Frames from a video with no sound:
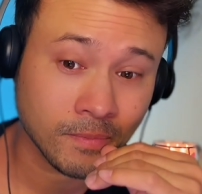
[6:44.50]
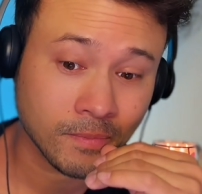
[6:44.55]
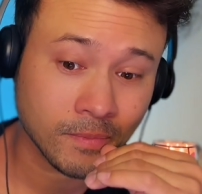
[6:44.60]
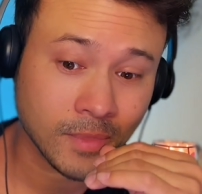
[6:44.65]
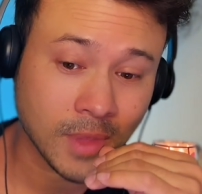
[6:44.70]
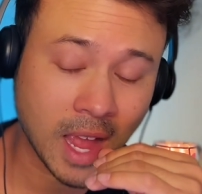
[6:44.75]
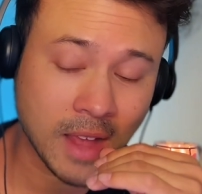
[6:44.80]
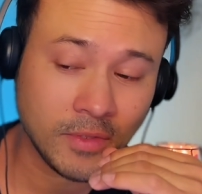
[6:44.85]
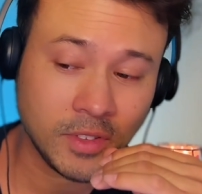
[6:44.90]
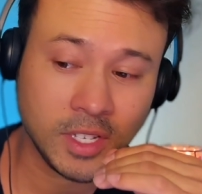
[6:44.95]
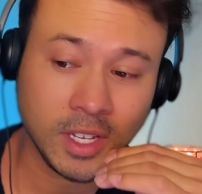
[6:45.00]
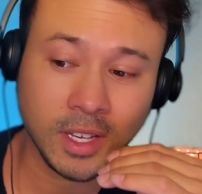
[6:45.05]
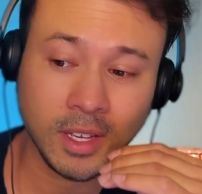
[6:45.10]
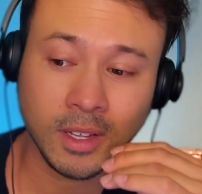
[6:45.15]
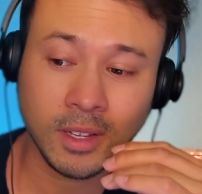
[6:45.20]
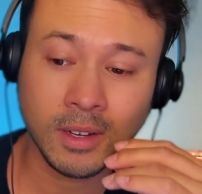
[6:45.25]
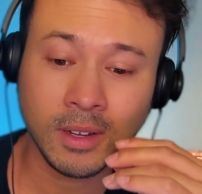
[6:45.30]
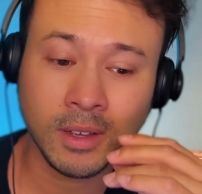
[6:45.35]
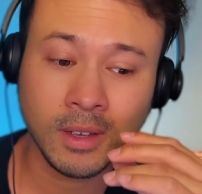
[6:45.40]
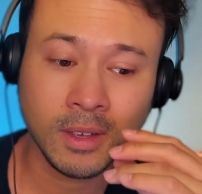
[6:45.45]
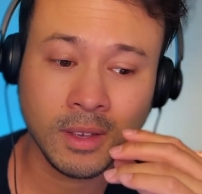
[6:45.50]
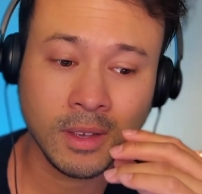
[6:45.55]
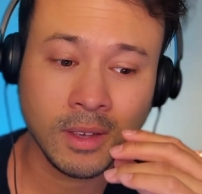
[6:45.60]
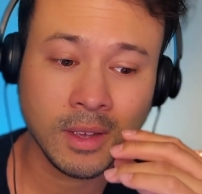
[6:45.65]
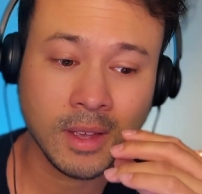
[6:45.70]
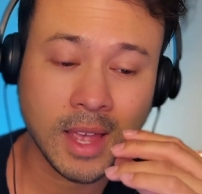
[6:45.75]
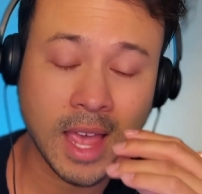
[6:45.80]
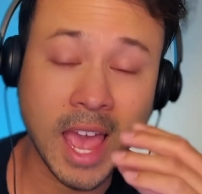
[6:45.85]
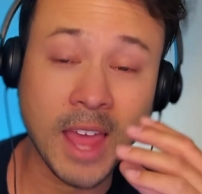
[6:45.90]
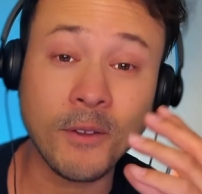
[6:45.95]
I've seen
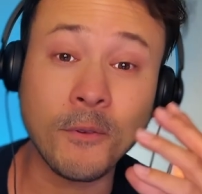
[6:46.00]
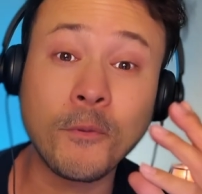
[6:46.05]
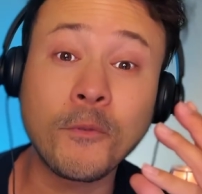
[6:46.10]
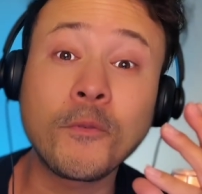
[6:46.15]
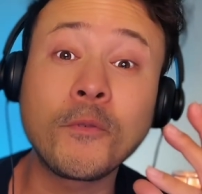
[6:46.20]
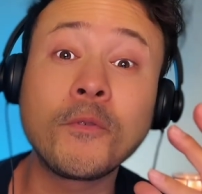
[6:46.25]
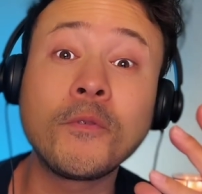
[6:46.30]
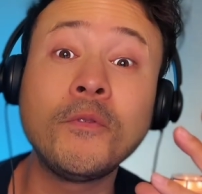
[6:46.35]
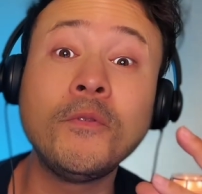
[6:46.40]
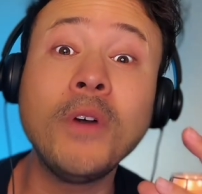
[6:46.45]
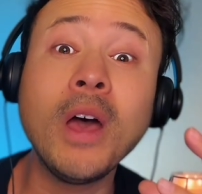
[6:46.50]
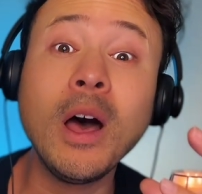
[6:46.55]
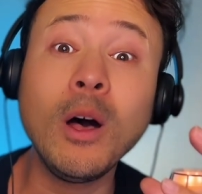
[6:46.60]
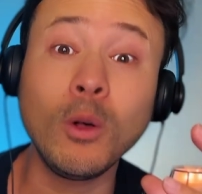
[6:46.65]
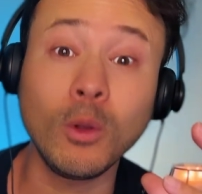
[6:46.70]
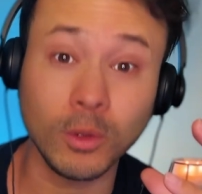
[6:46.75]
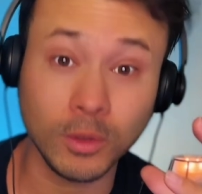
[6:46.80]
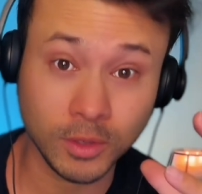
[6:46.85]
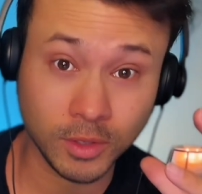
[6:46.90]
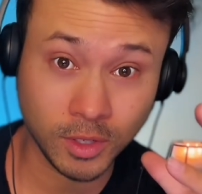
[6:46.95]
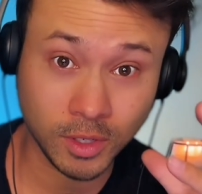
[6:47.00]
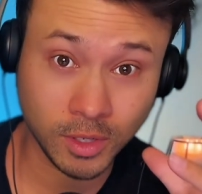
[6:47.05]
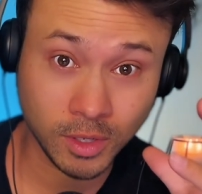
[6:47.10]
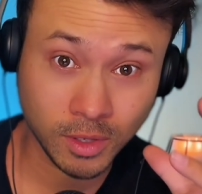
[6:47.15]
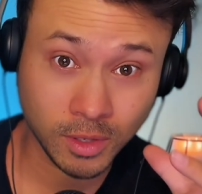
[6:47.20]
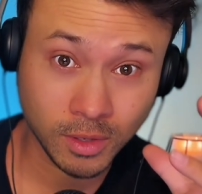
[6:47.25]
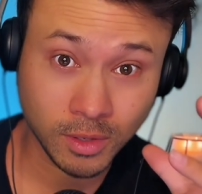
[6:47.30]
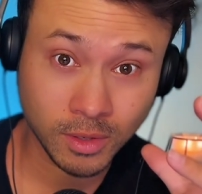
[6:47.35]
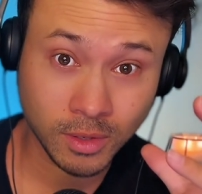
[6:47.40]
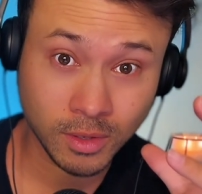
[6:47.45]
and
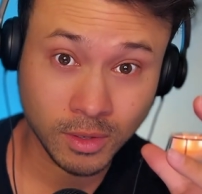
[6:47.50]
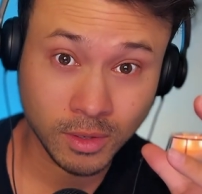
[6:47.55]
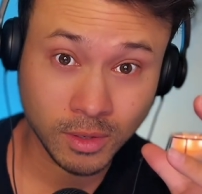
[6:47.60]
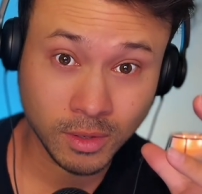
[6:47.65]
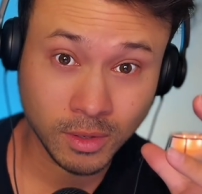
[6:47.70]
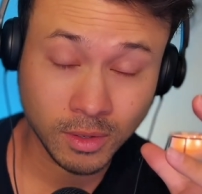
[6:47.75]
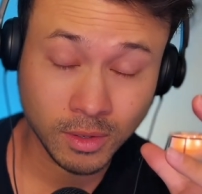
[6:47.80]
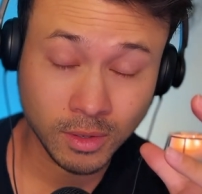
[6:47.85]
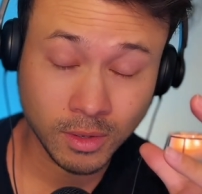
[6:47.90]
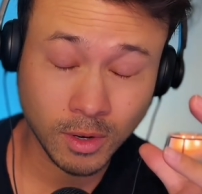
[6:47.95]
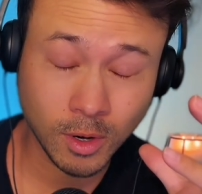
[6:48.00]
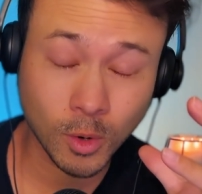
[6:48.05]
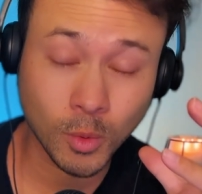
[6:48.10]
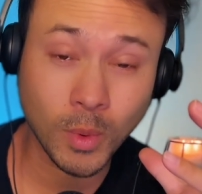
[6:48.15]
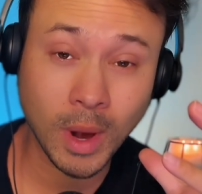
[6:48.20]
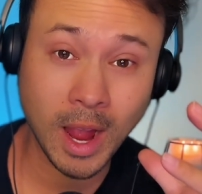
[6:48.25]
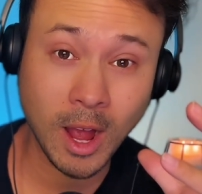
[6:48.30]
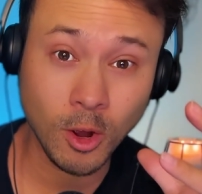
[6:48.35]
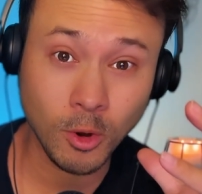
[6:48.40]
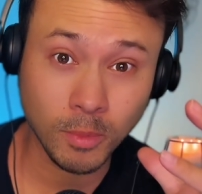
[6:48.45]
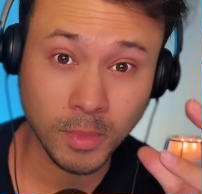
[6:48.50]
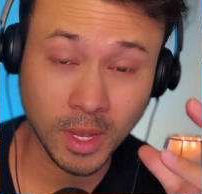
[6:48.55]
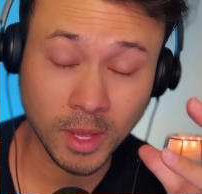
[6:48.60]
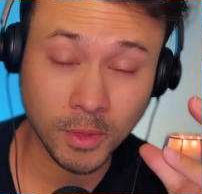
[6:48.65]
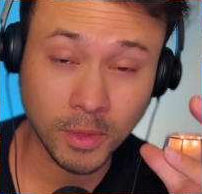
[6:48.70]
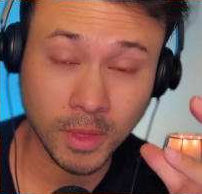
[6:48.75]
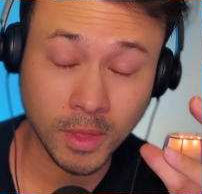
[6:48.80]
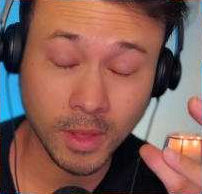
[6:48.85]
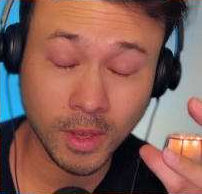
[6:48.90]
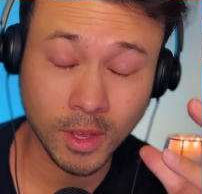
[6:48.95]
felt around me
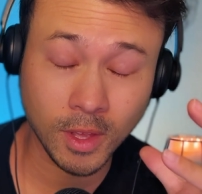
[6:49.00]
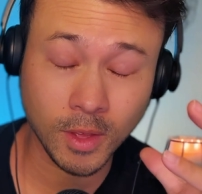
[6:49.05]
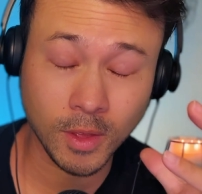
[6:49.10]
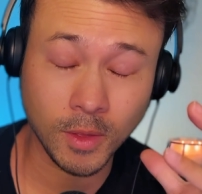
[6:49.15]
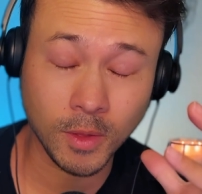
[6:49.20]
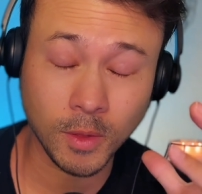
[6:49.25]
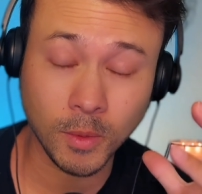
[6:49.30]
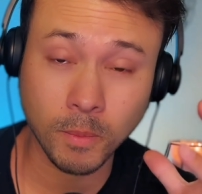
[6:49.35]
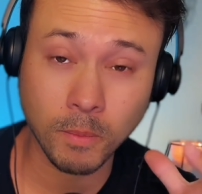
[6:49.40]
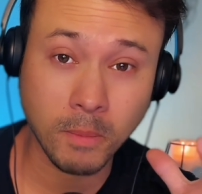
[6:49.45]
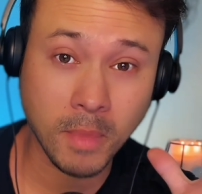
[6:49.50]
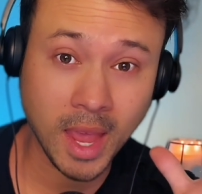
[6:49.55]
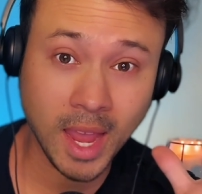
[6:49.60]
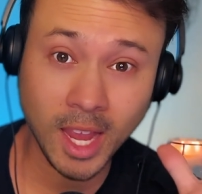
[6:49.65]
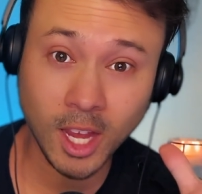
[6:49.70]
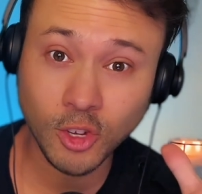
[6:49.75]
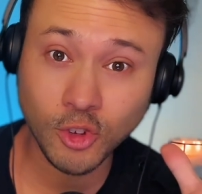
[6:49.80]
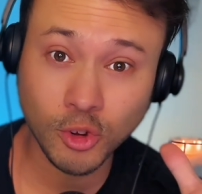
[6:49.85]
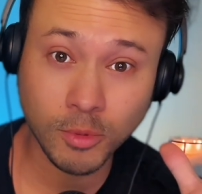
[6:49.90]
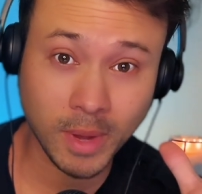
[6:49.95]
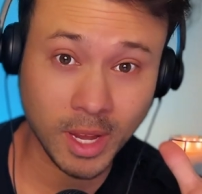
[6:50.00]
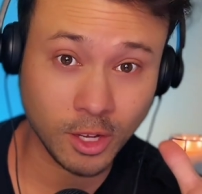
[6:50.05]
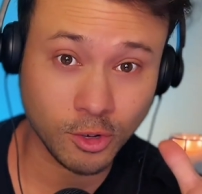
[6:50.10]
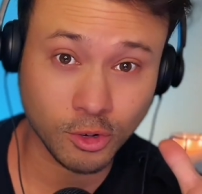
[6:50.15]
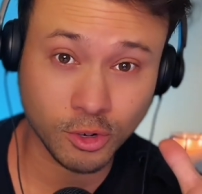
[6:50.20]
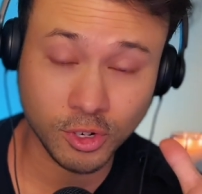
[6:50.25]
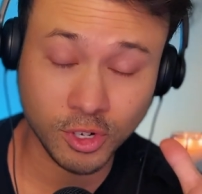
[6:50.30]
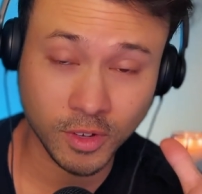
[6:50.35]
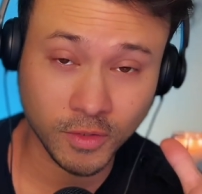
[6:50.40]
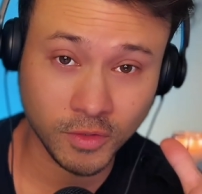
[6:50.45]
major
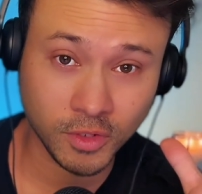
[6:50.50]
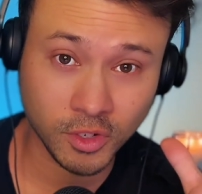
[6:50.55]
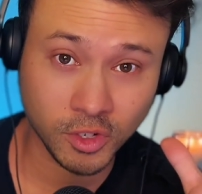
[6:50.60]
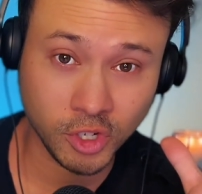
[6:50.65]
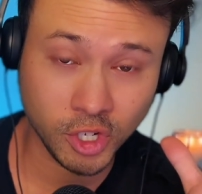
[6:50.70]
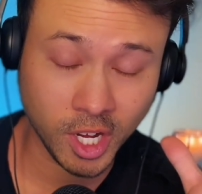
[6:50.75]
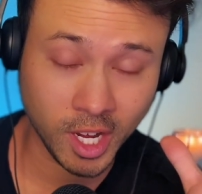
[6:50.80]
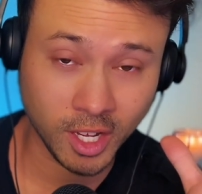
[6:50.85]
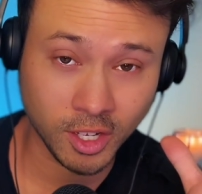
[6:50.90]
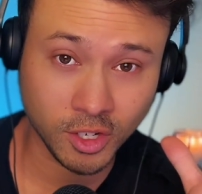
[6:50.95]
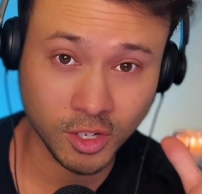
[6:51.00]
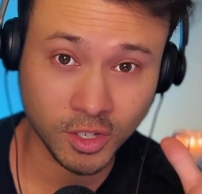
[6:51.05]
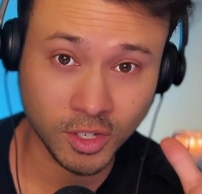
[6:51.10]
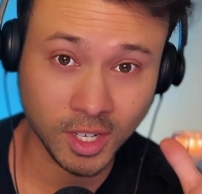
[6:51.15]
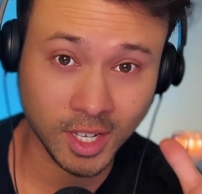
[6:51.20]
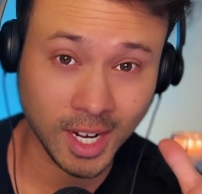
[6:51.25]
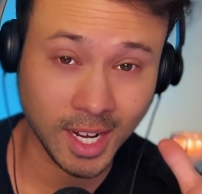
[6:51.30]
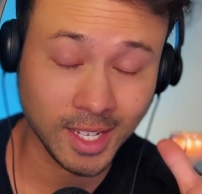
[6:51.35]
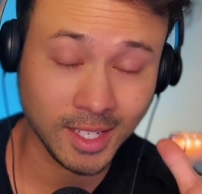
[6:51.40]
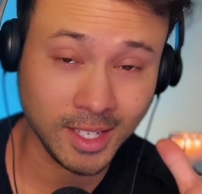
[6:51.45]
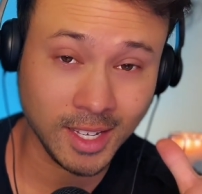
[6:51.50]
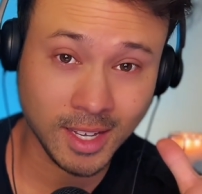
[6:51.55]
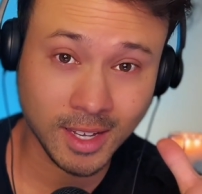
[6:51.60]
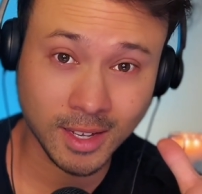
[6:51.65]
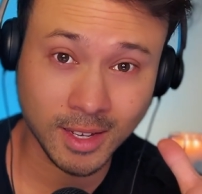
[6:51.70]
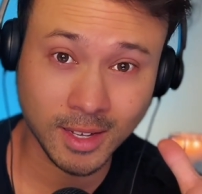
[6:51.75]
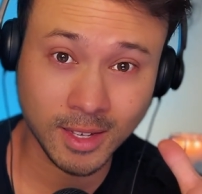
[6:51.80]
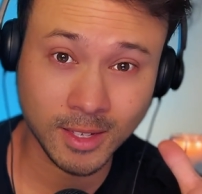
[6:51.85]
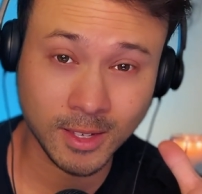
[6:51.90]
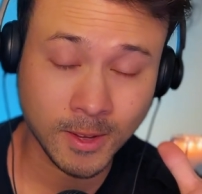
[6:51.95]
shifts and changes in
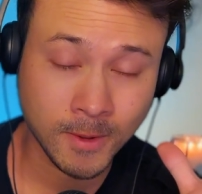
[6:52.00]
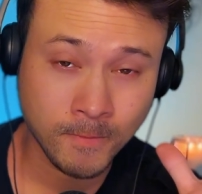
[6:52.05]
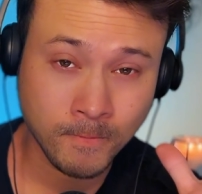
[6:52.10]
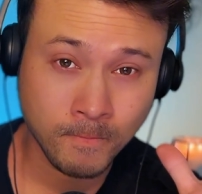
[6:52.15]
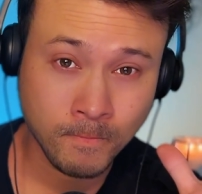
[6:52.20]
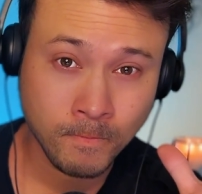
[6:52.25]
ideas.